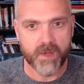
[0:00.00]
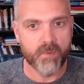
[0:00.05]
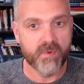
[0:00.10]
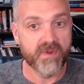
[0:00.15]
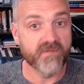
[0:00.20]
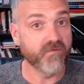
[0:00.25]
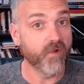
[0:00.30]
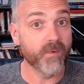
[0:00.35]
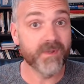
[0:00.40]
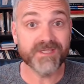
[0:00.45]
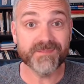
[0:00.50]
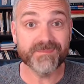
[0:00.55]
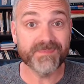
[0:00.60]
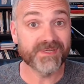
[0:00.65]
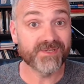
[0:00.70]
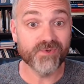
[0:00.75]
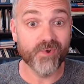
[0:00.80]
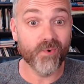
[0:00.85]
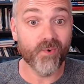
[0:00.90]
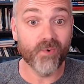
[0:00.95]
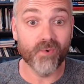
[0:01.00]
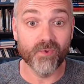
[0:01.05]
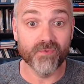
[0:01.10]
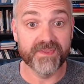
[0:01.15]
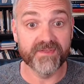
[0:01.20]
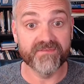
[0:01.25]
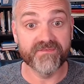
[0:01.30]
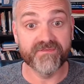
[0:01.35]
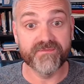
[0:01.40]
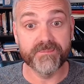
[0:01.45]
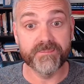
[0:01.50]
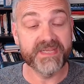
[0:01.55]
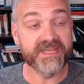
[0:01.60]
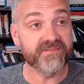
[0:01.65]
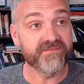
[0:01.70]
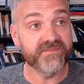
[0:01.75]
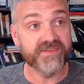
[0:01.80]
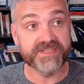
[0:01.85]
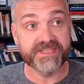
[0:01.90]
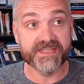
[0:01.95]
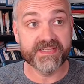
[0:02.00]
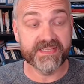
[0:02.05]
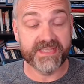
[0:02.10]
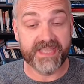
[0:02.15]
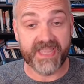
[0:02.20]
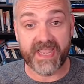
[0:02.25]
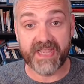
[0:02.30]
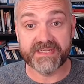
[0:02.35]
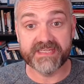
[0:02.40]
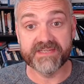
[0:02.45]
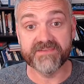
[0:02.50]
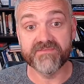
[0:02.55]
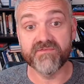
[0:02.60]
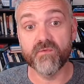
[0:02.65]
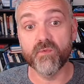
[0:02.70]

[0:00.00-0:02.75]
We've always been told that being physically active